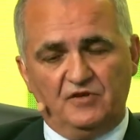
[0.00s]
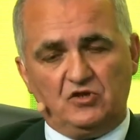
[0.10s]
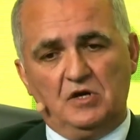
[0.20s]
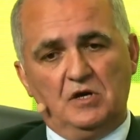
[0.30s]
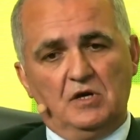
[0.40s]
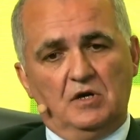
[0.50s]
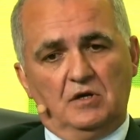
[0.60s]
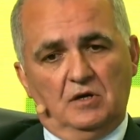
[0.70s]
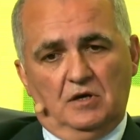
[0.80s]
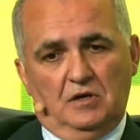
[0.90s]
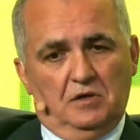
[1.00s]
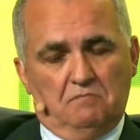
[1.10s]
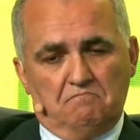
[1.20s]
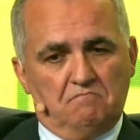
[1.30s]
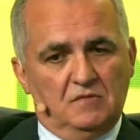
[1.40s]
for
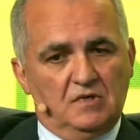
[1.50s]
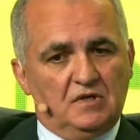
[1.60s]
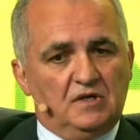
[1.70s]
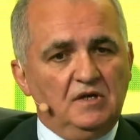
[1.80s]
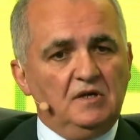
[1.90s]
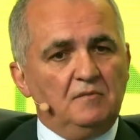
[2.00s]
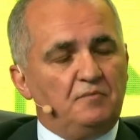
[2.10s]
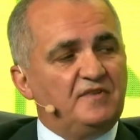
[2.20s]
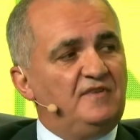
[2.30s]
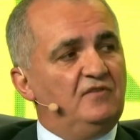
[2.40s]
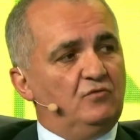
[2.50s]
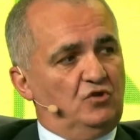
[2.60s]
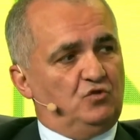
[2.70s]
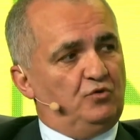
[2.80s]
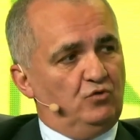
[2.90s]
governmental
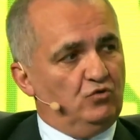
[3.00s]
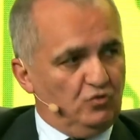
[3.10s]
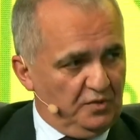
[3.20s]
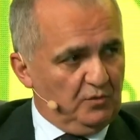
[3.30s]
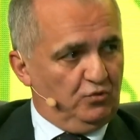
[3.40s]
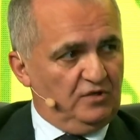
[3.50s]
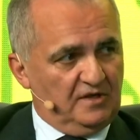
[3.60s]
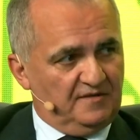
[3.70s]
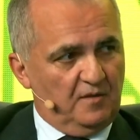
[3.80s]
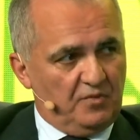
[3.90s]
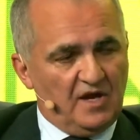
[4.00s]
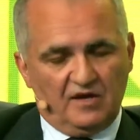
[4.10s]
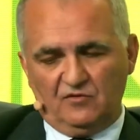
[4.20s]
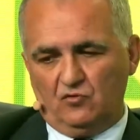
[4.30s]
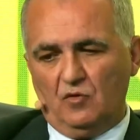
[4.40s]
areas that need that
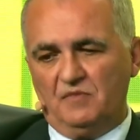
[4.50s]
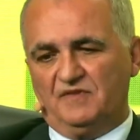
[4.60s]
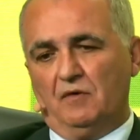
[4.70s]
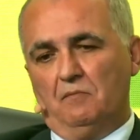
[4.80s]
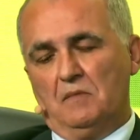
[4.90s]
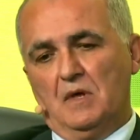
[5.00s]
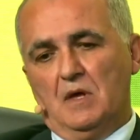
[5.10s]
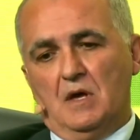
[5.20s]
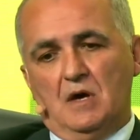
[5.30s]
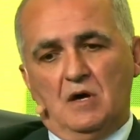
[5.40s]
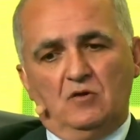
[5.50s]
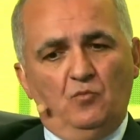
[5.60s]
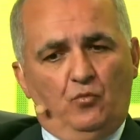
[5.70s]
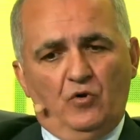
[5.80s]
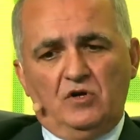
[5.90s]
product so as to be able to
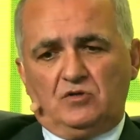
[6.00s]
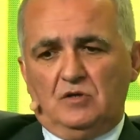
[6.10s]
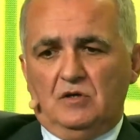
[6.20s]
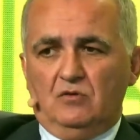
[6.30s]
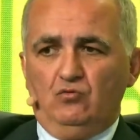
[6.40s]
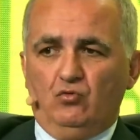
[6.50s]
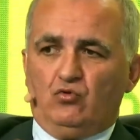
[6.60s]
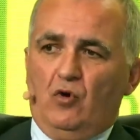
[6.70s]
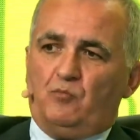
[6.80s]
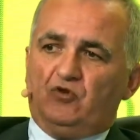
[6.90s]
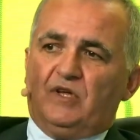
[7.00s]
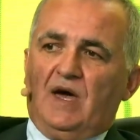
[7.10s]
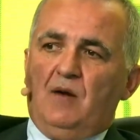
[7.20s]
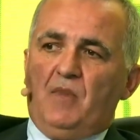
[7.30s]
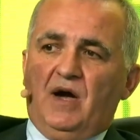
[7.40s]
perform their
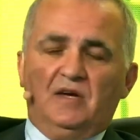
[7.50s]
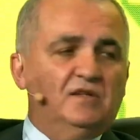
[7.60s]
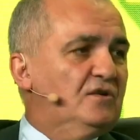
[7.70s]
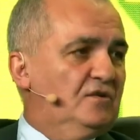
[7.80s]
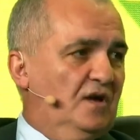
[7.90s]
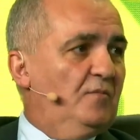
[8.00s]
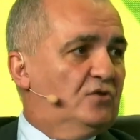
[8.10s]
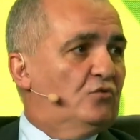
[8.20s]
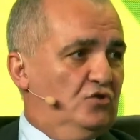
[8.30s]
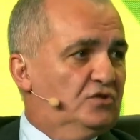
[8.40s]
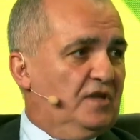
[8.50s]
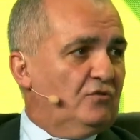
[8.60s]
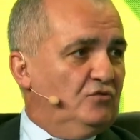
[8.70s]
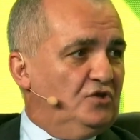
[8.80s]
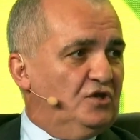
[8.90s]
tasks. And at the
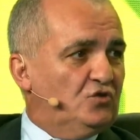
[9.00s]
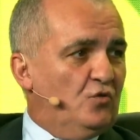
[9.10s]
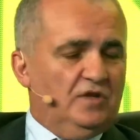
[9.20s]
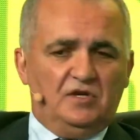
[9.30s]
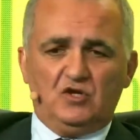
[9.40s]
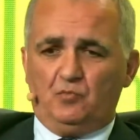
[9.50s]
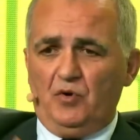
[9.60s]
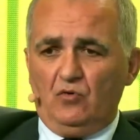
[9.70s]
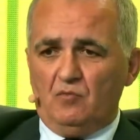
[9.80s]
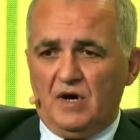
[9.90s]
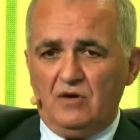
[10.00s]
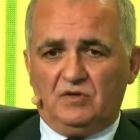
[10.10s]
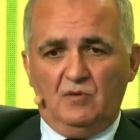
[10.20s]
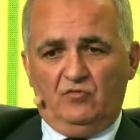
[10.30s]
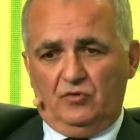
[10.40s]
top, the machine with
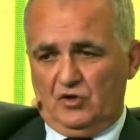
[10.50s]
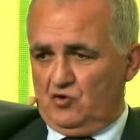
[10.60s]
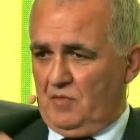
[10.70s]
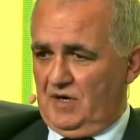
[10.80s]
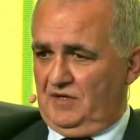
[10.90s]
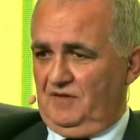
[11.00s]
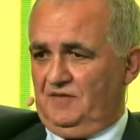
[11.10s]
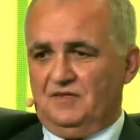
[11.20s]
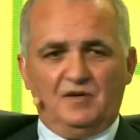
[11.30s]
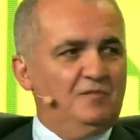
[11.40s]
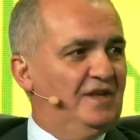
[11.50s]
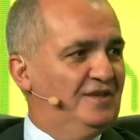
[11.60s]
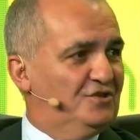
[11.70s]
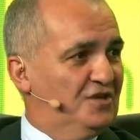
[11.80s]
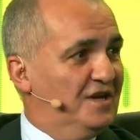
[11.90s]
quantum
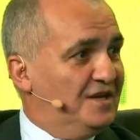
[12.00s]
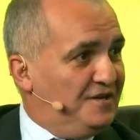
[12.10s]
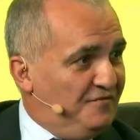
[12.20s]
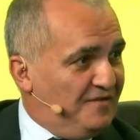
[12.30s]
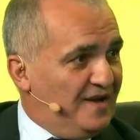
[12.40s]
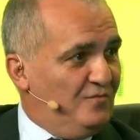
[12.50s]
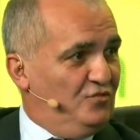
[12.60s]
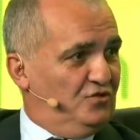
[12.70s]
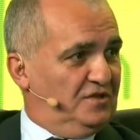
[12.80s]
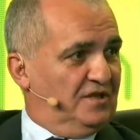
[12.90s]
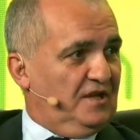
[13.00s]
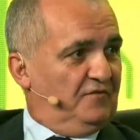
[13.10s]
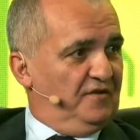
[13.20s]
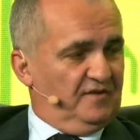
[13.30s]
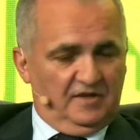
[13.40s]
technology, and then at an
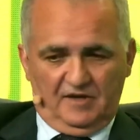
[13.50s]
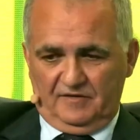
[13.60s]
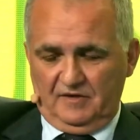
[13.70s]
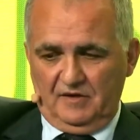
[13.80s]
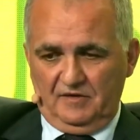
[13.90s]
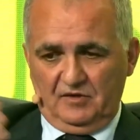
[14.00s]
intermediate